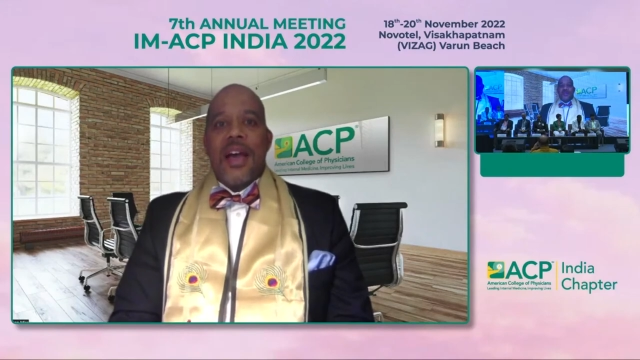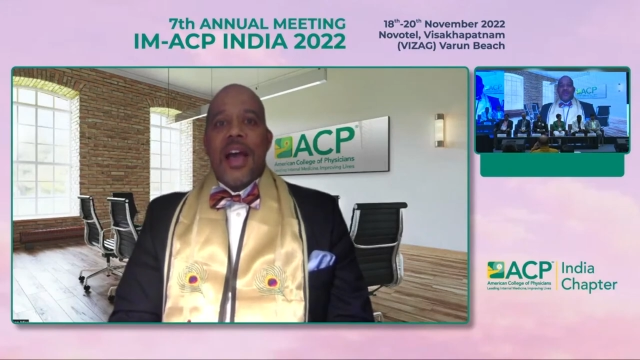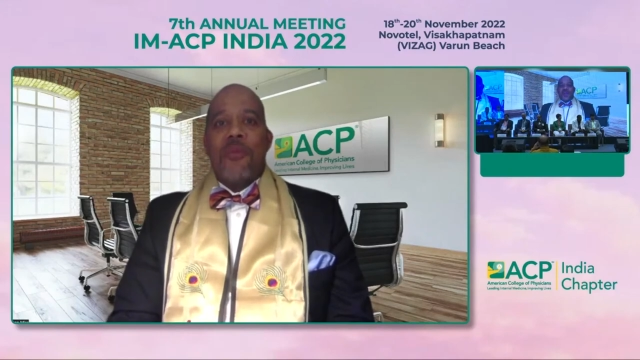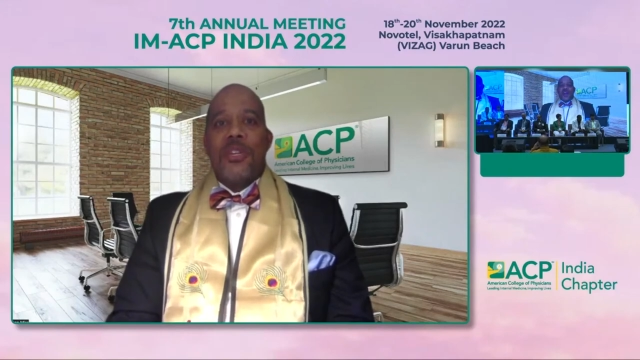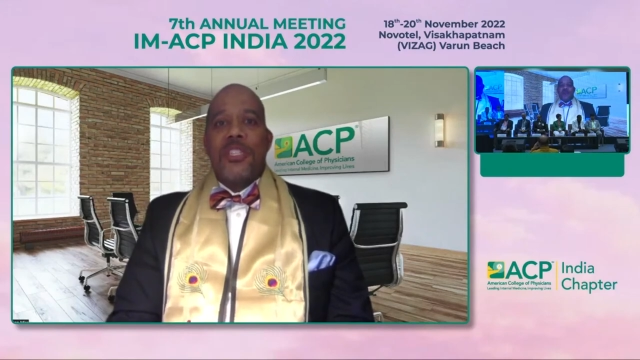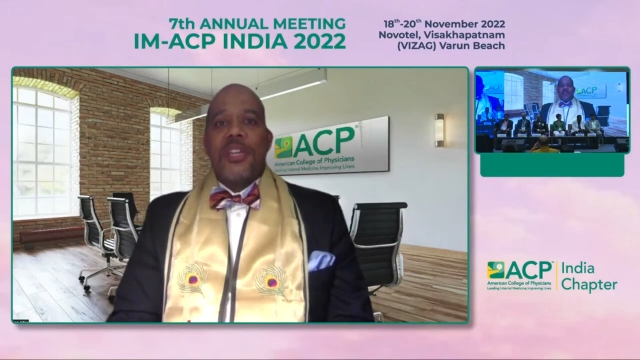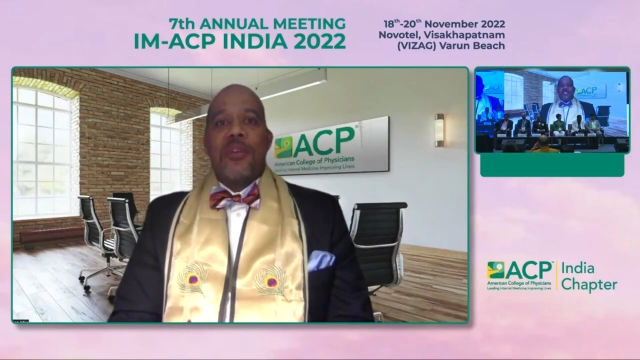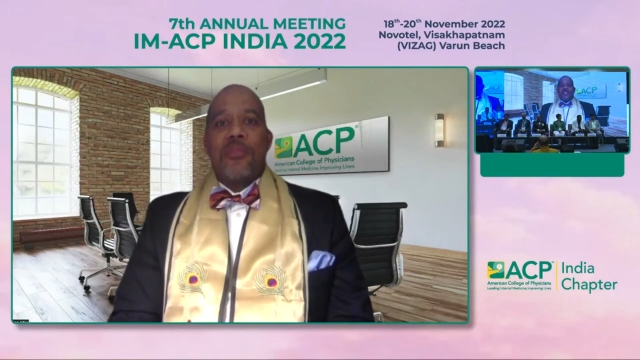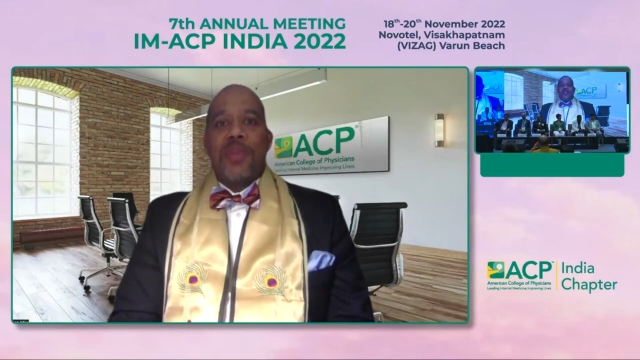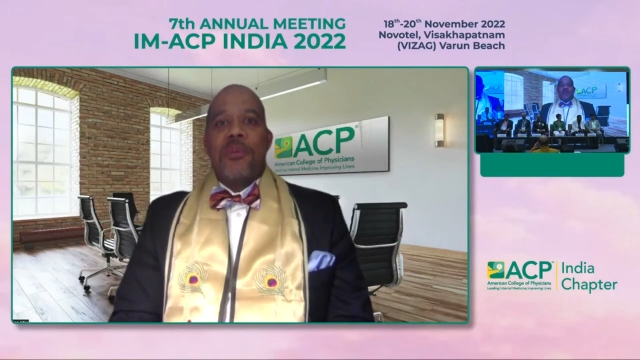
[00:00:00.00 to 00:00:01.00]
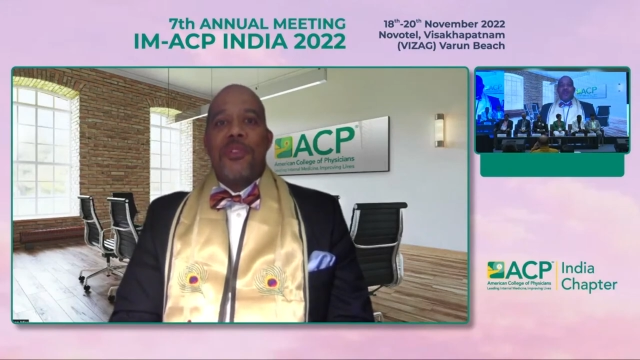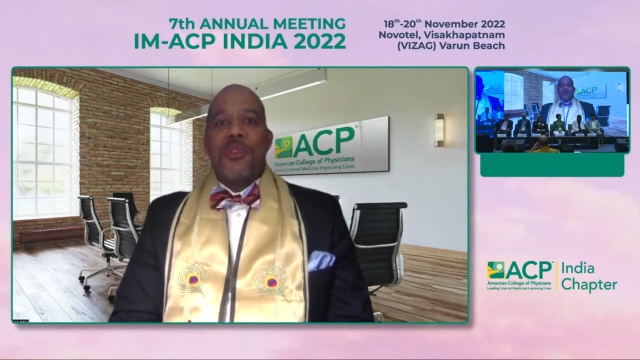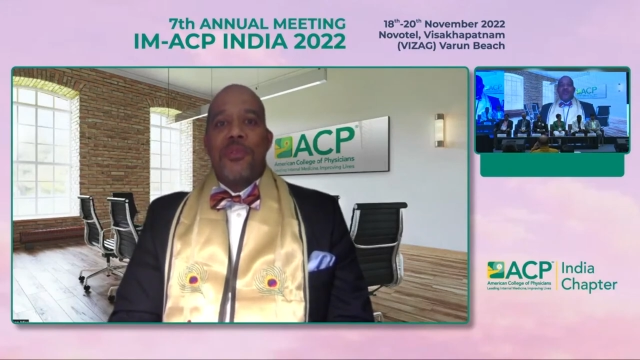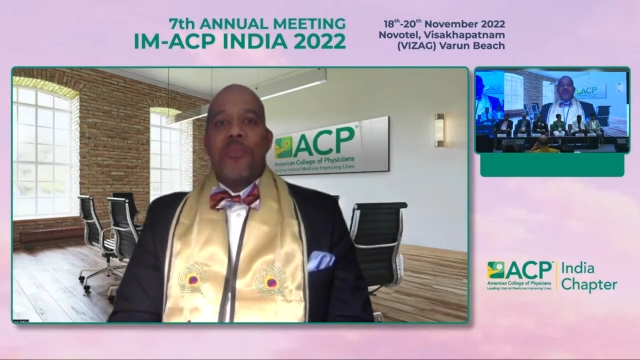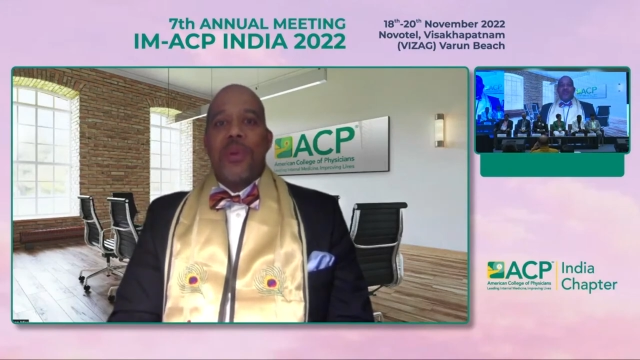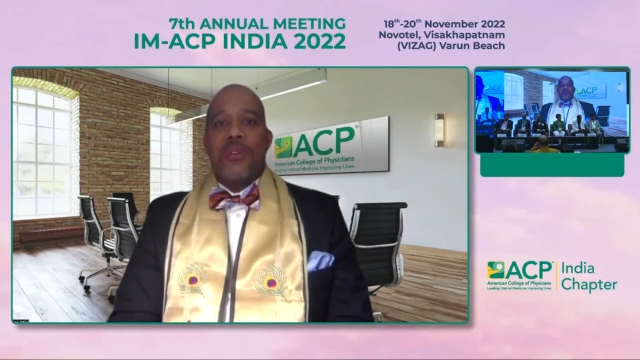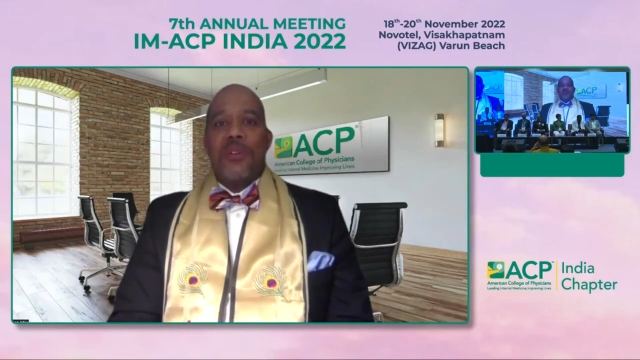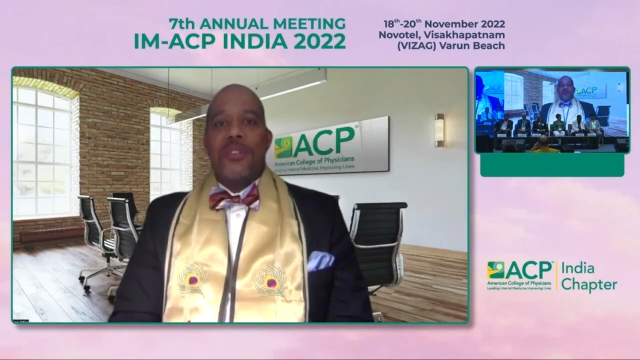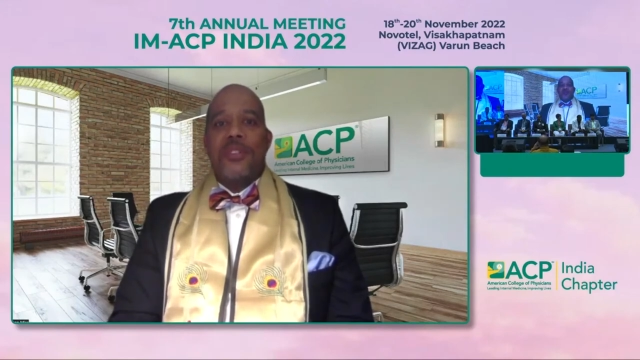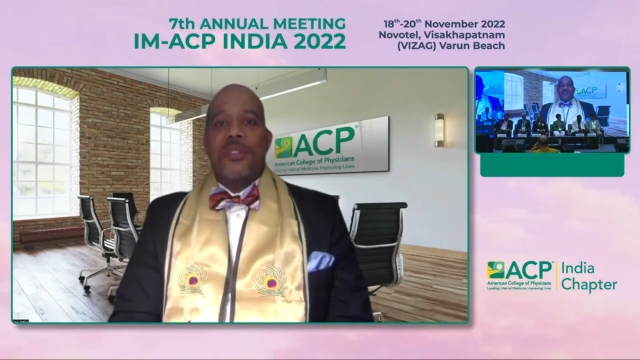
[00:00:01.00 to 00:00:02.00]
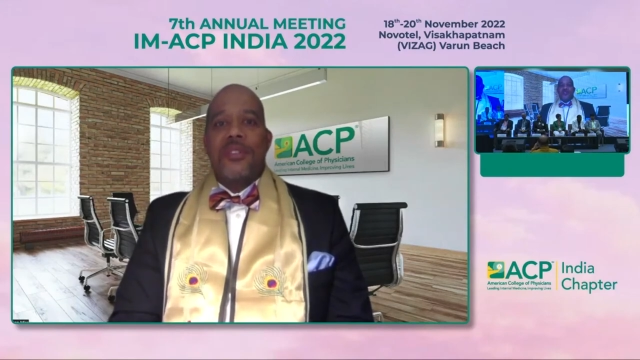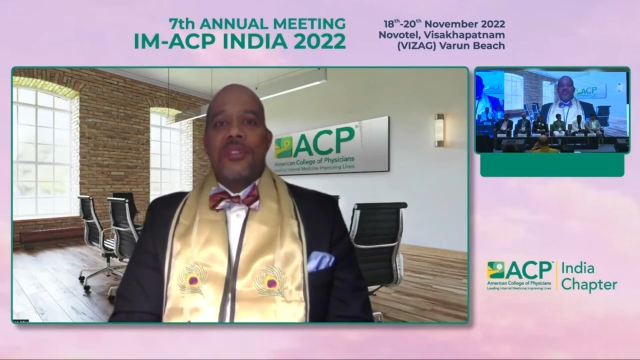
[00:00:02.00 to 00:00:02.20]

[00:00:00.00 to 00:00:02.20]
I wish I could be with you in person.